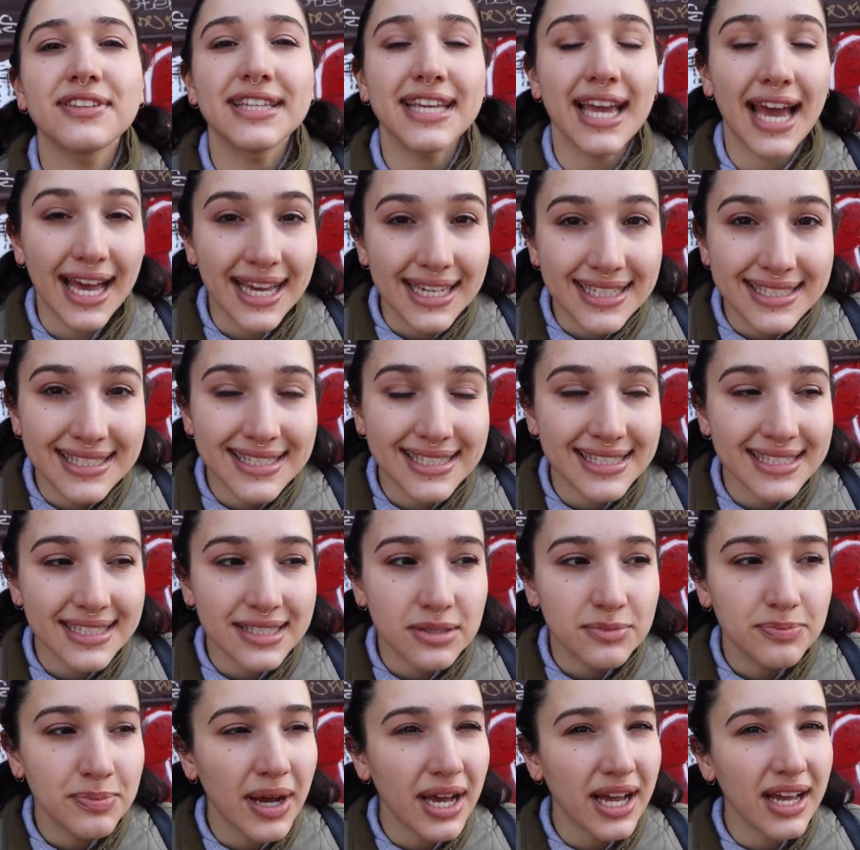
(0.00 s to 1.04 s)
Yes,
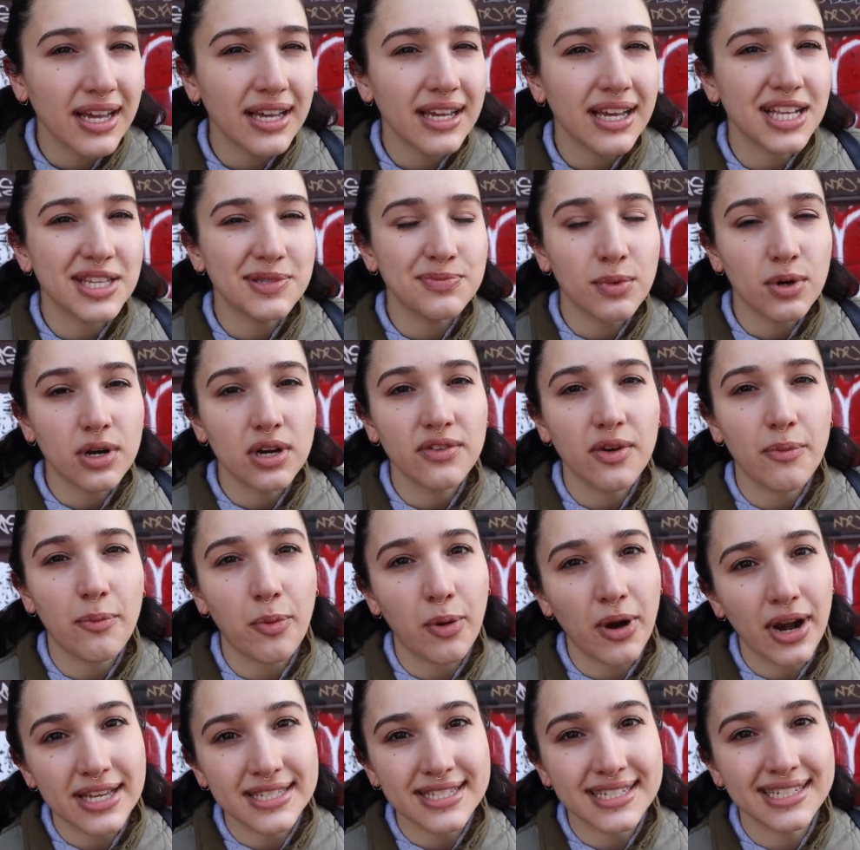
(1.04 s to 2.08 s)
but it's more of a
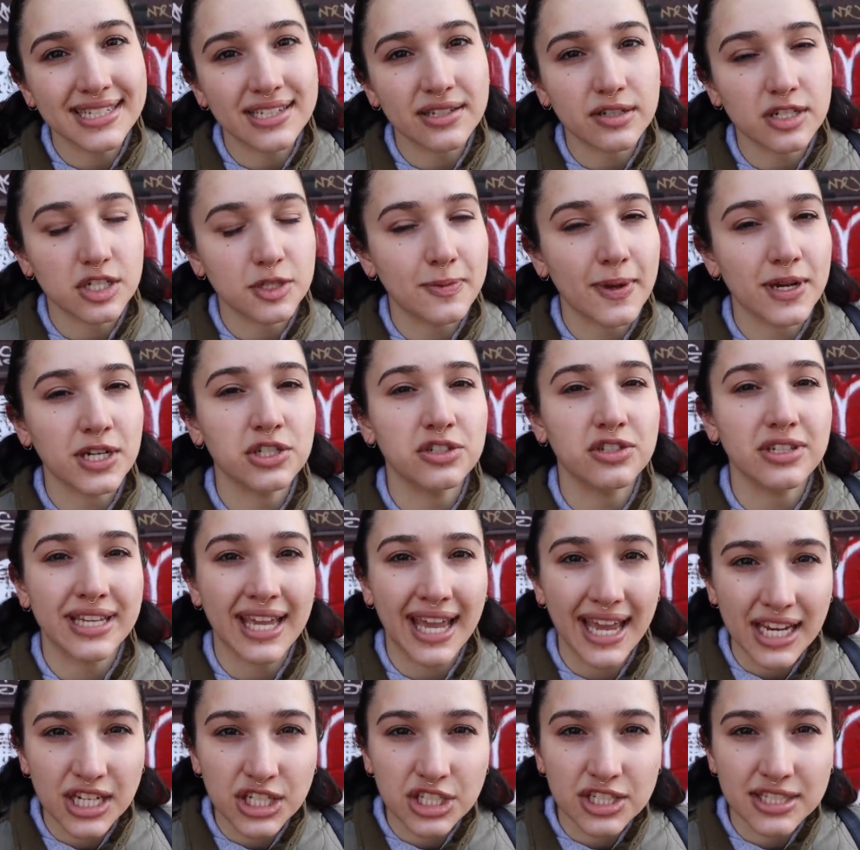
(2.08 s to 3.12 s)
present or a special
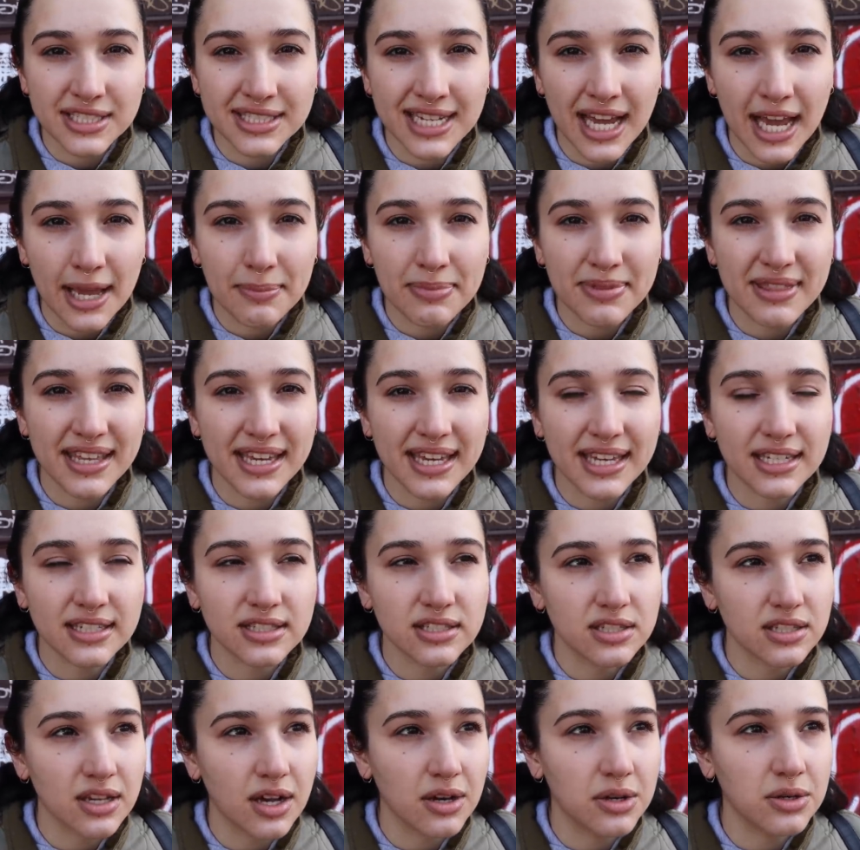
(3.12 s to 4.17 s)
occasion type thing,
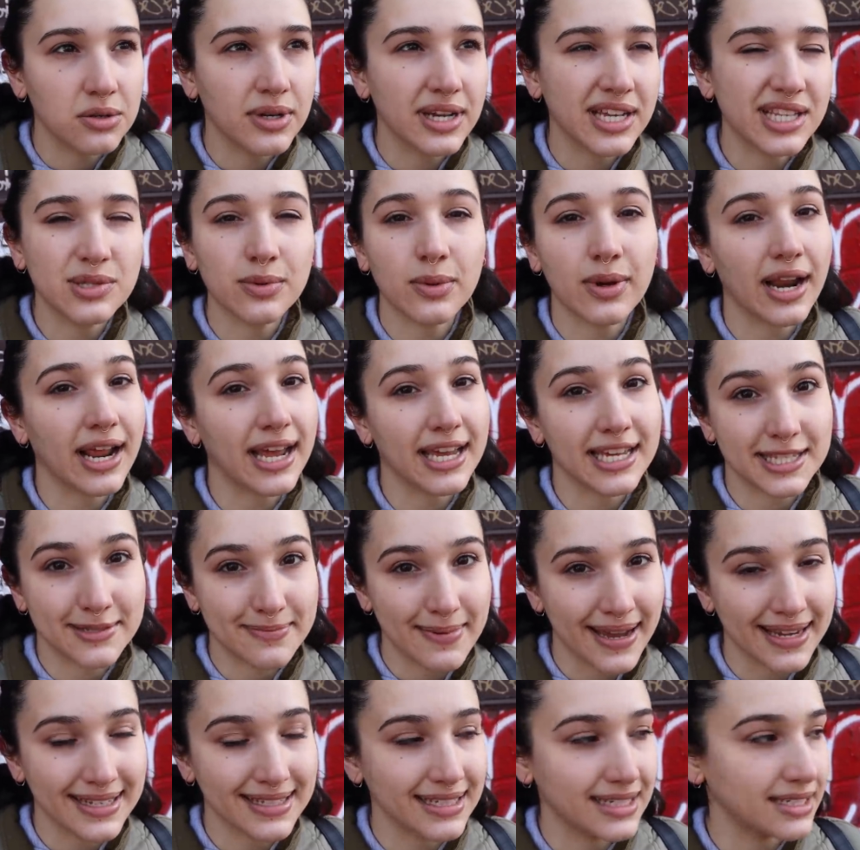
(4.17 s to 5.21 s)
so it's what I
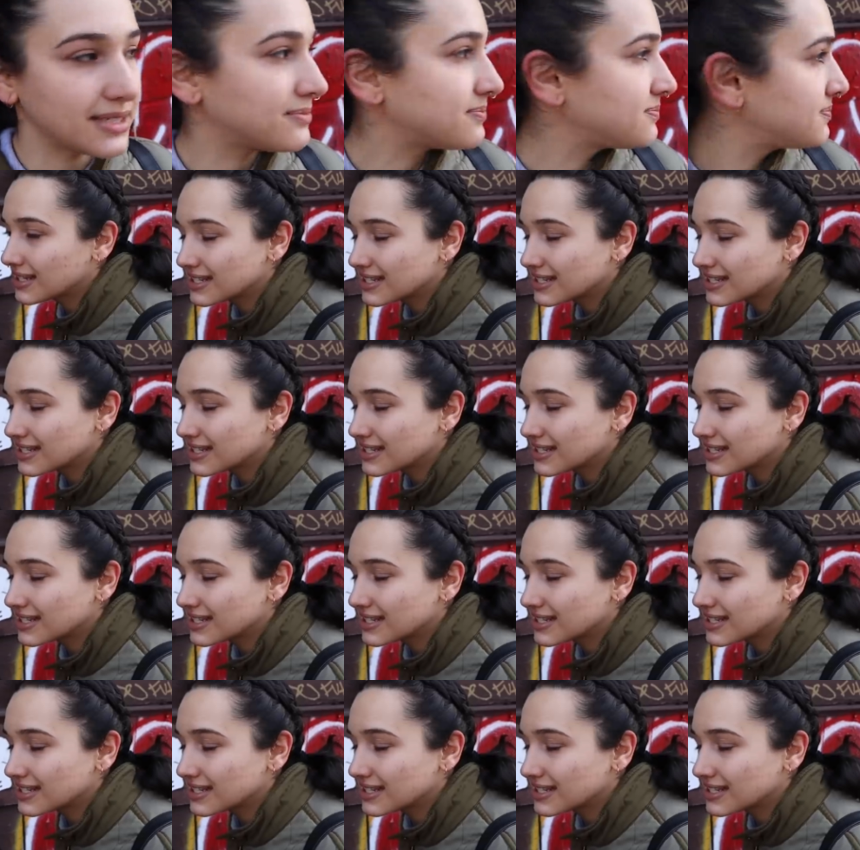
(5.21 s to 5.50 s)
expected.